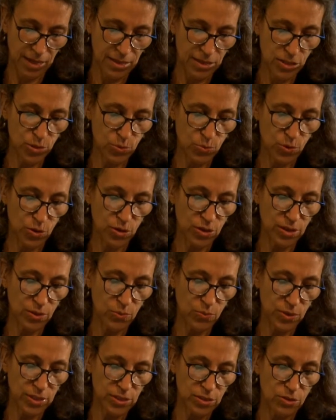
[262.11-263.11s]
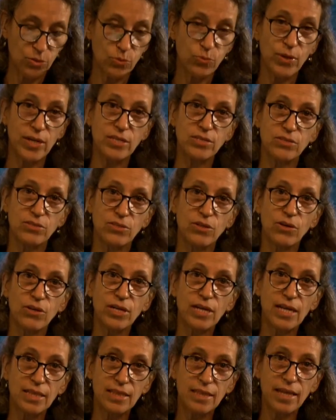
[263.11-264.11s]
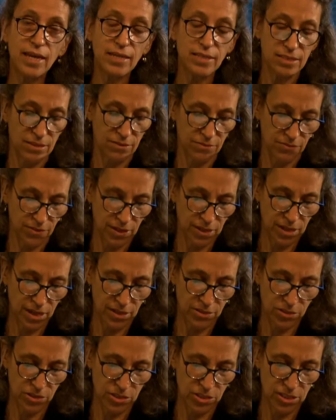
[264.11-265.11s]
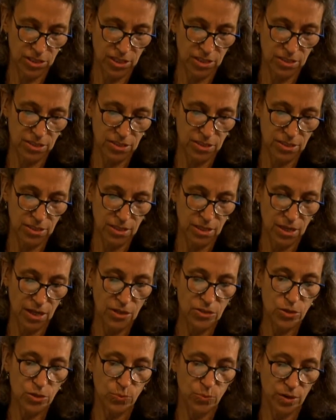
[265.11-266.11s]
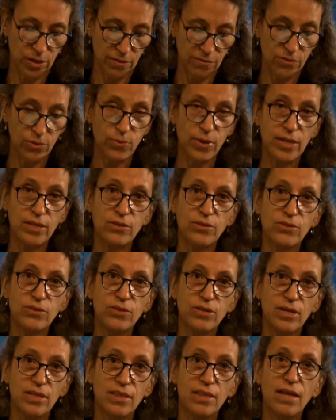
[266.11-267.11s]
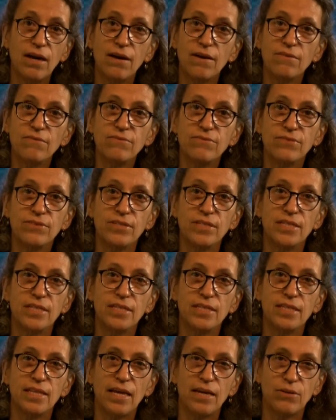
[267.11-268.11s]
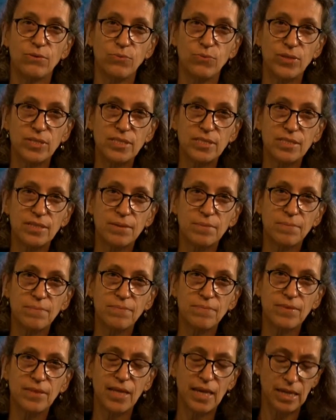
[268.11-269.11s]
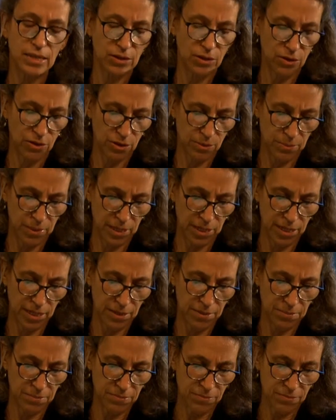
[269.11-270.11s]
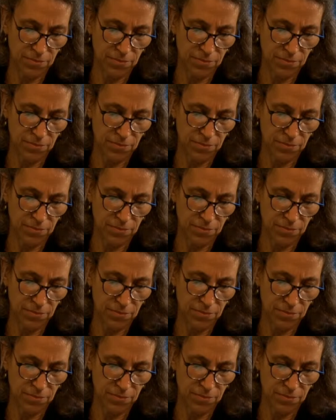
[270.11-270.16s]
This work that we do raises our collective consciousness to one of greater love and wisdom and harmony.